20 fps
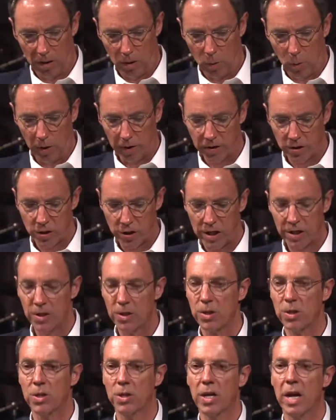What does
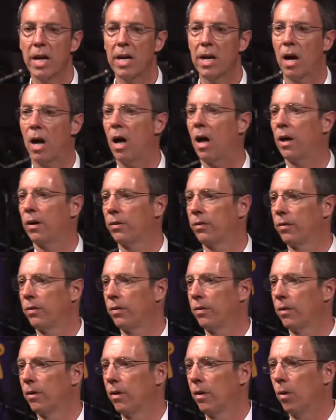Jesus say to
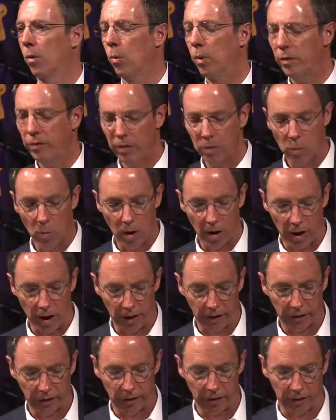us? What does he want
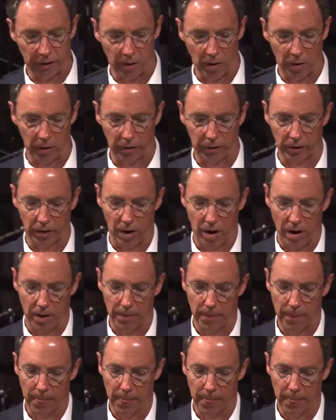us to focus on?